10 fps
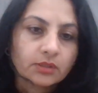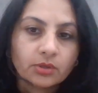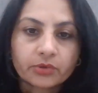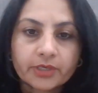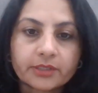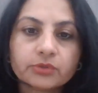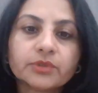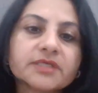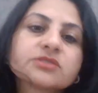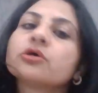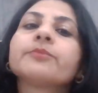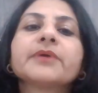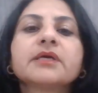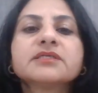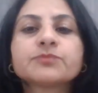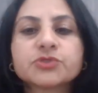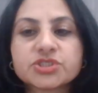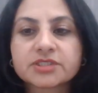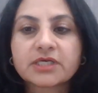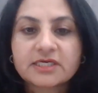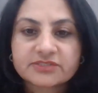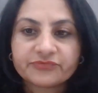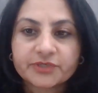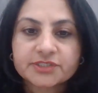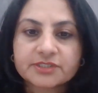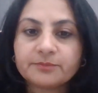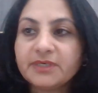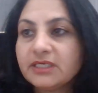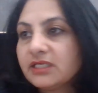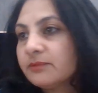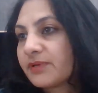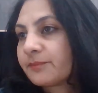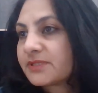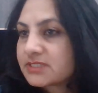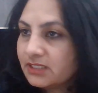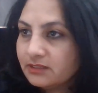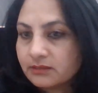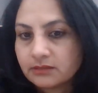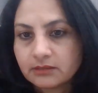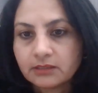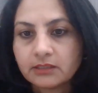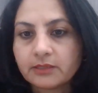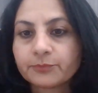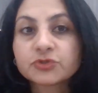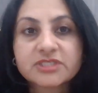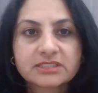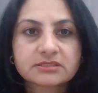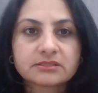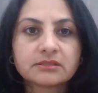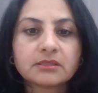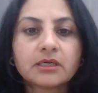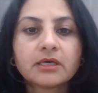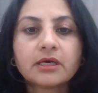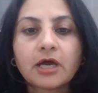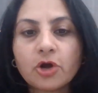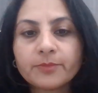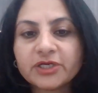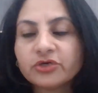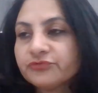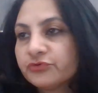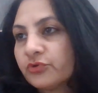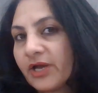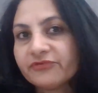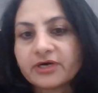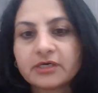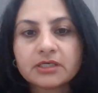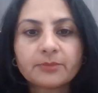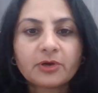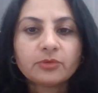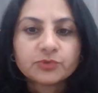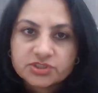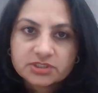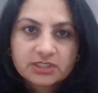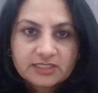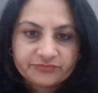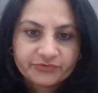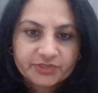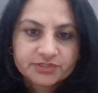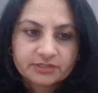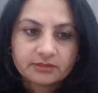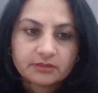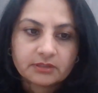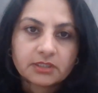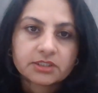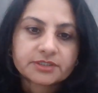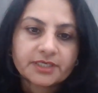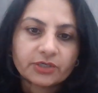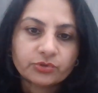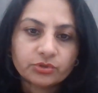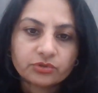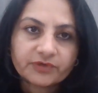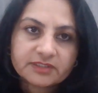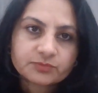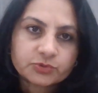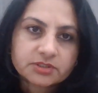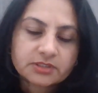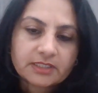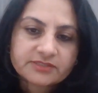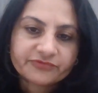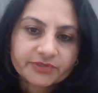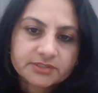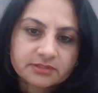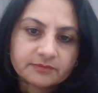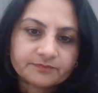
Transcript: Okay, today's topic is position classification, meaning, purpose, and process. How many of you have heard about position classification? Shreya, do you know what is position classification?